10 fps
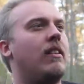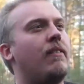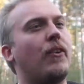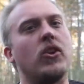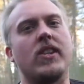
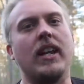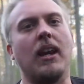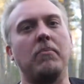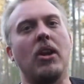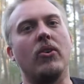first thing
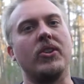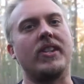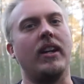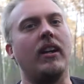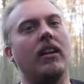I'm
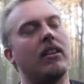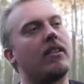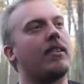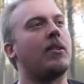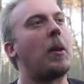noticing,
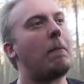it's